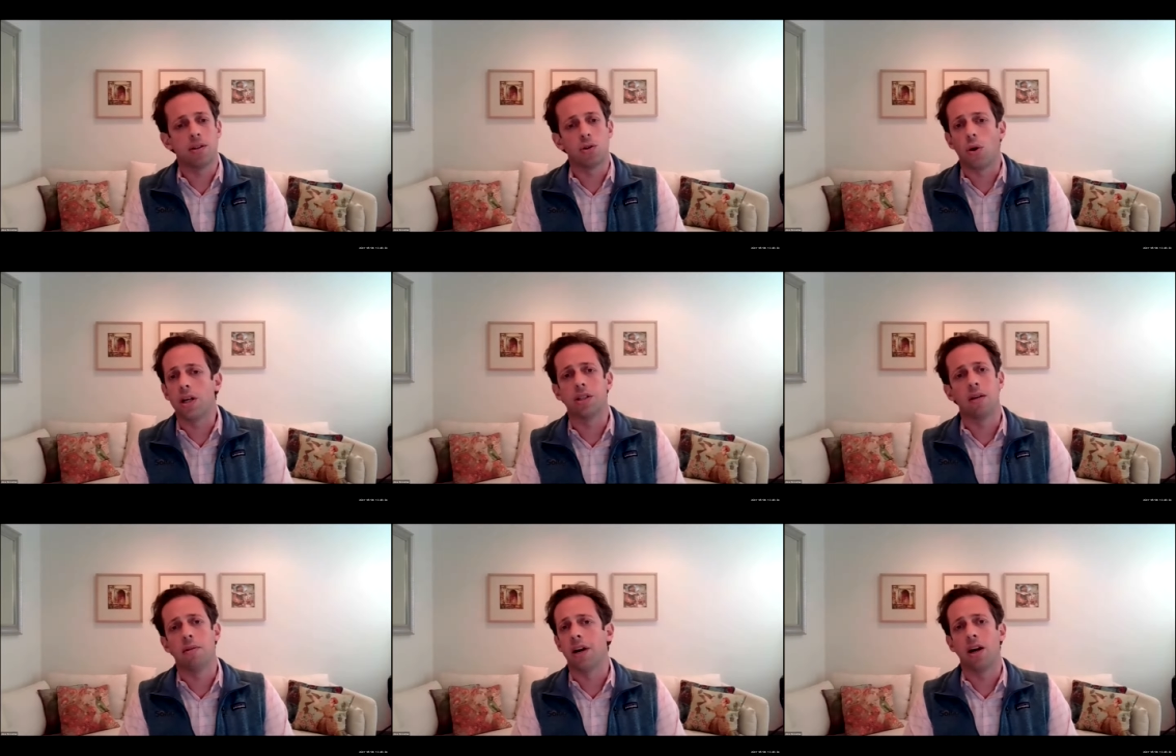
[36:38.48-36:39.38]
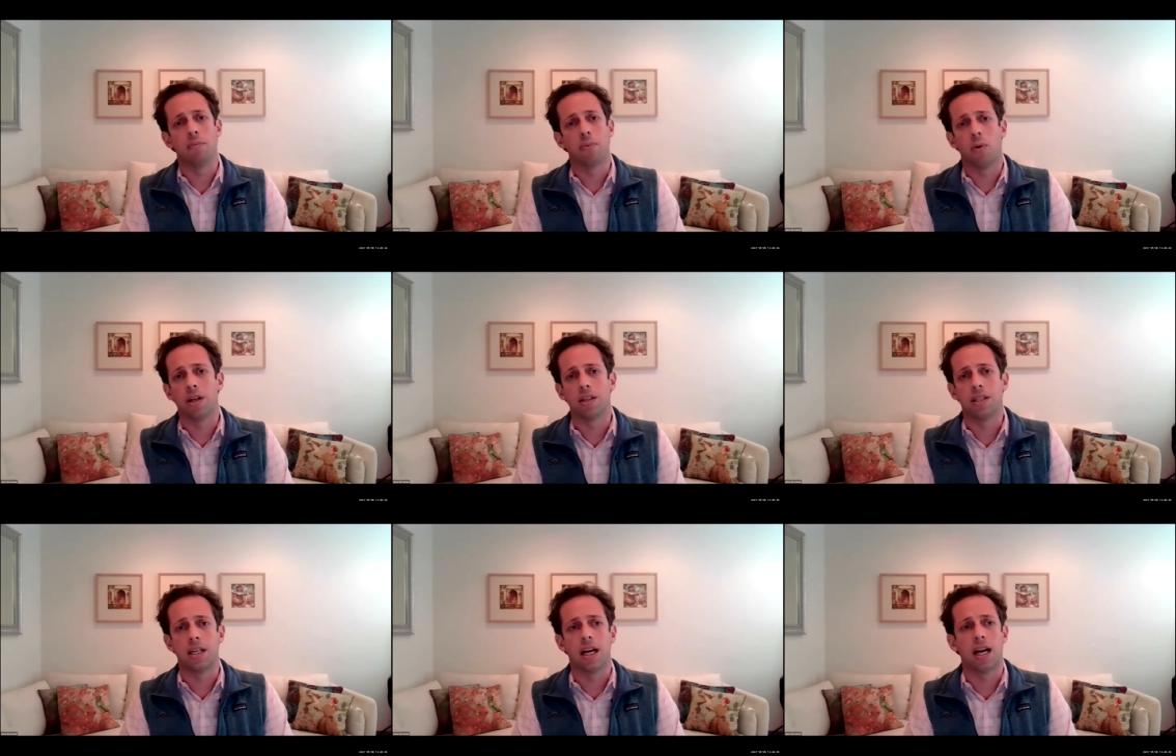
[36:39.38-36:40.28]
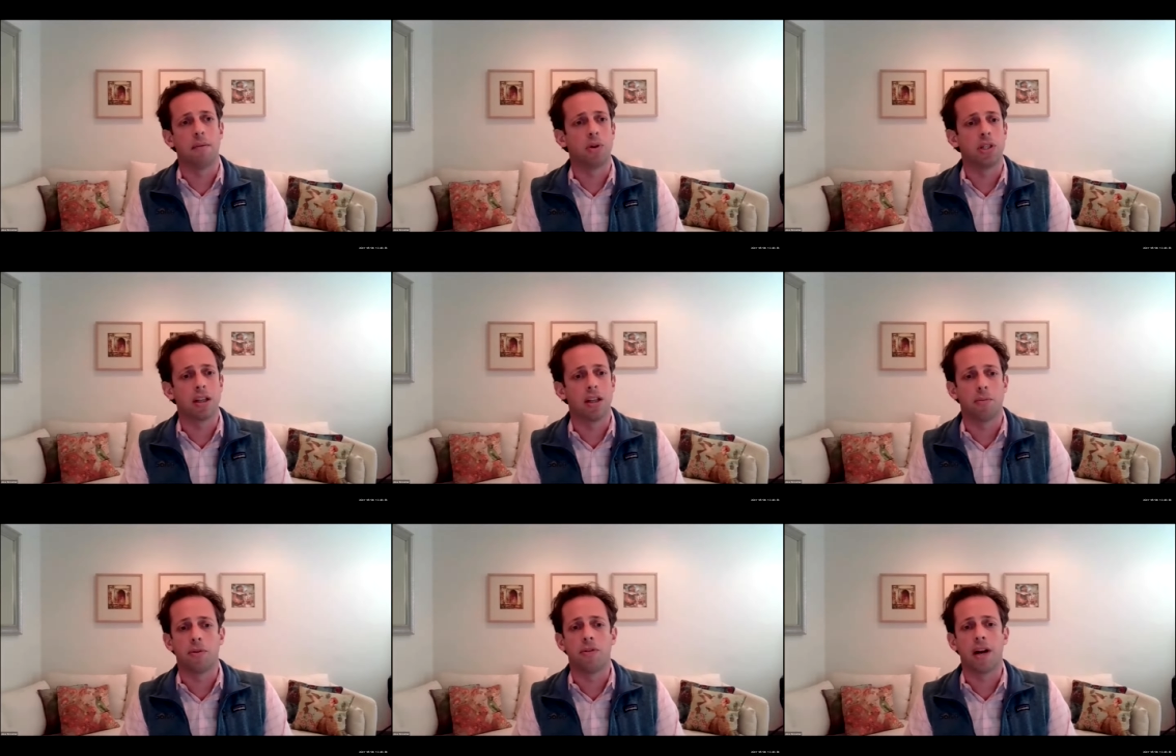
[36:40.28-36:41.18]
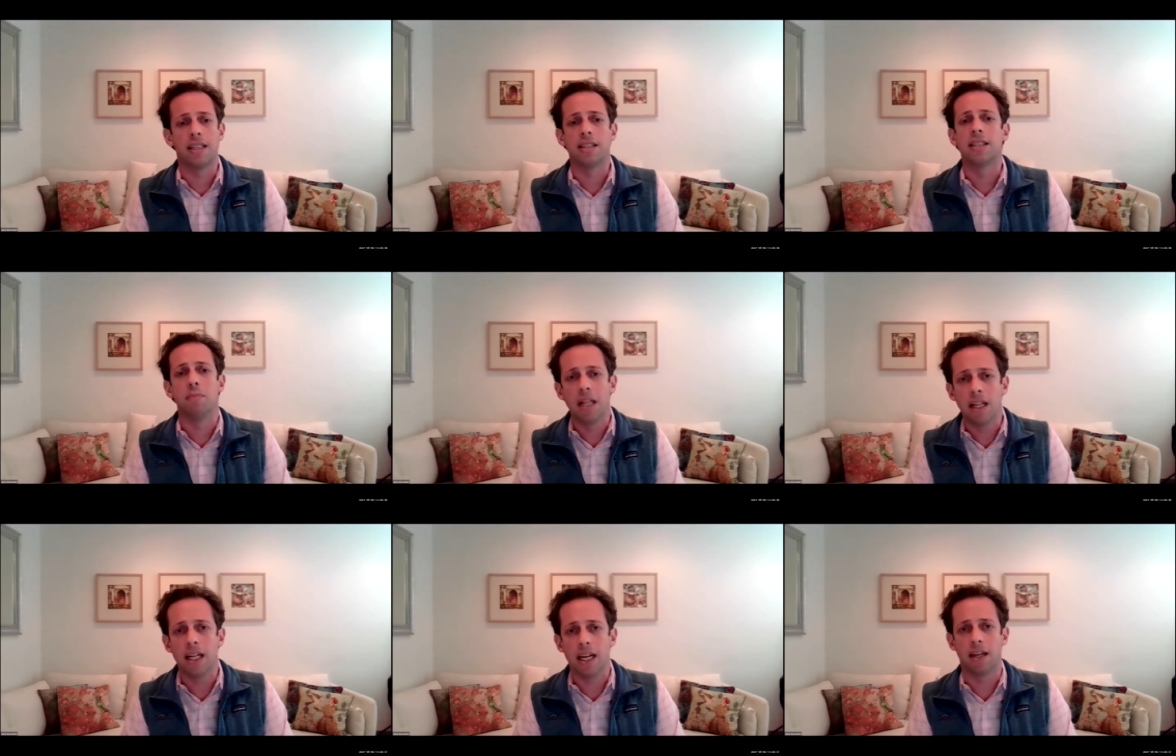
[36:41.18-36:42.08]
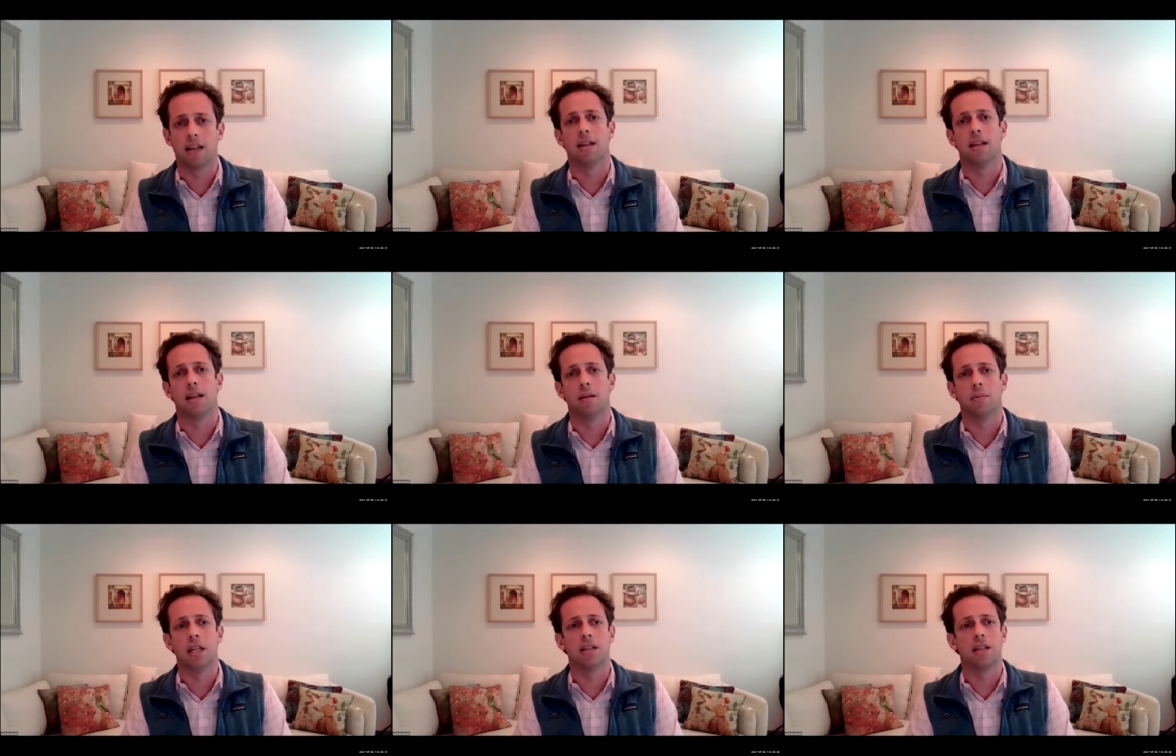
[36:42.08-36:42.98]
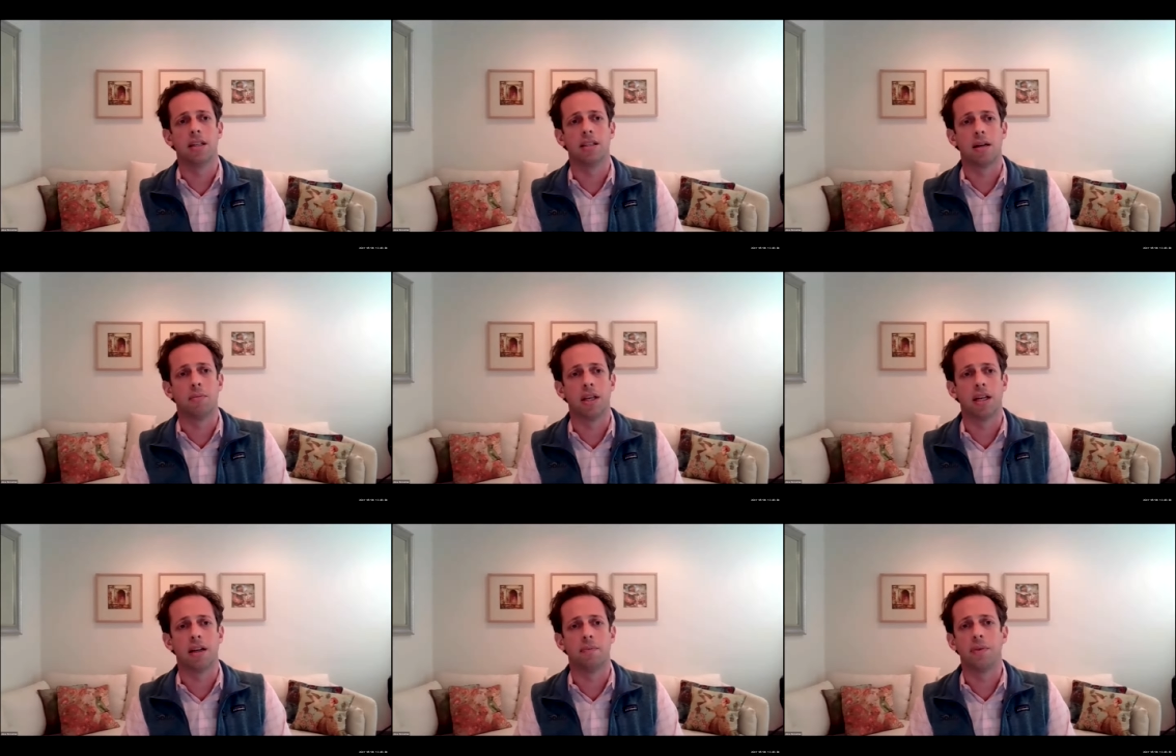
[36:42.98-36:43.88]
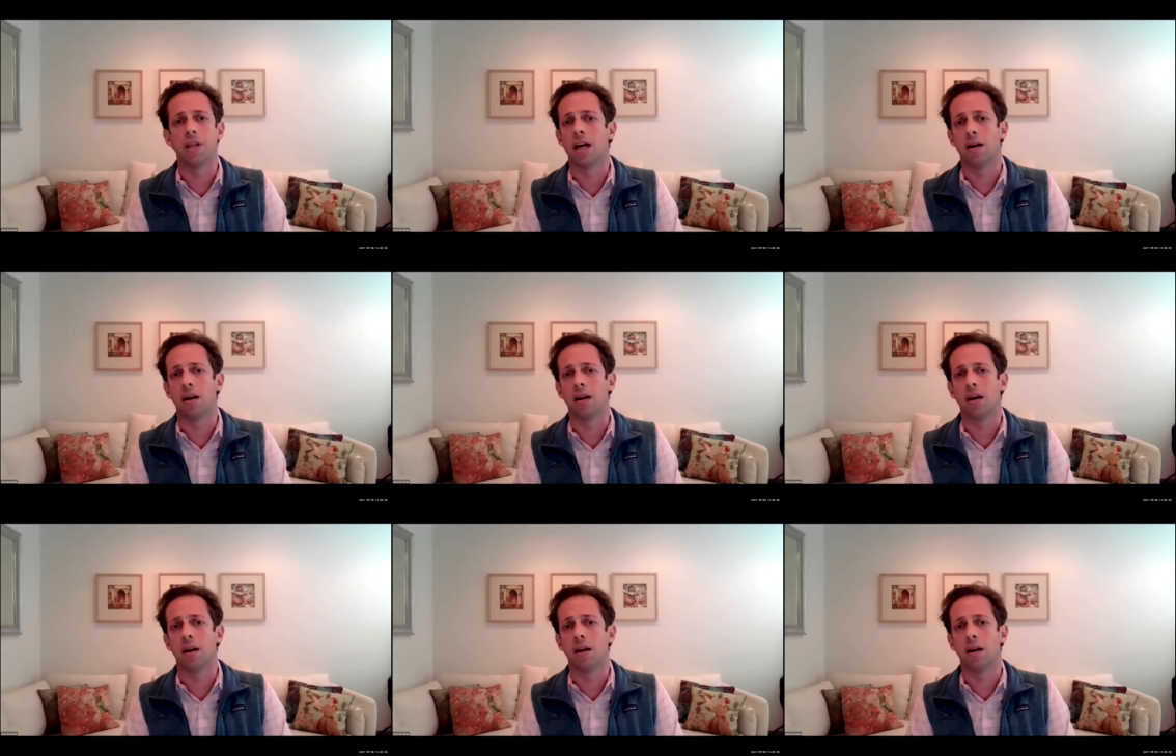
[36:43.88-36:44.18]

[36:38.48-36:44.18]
Storage is going to be very important, particularly to provide stability into some of the